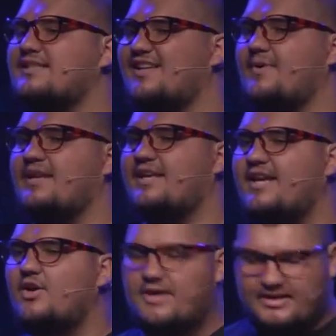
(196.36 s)
have been
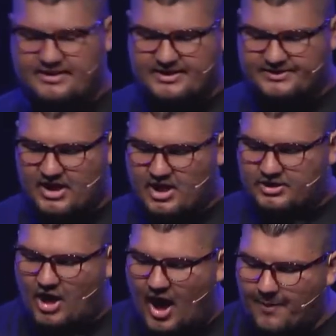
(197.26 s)
hearing these
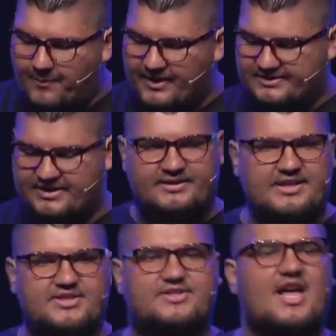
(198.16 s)
topics and
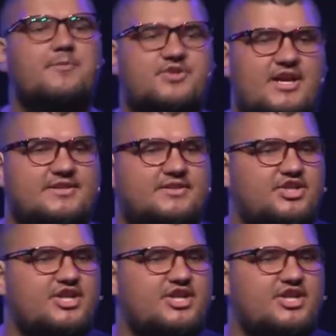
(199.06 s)
these subjects, such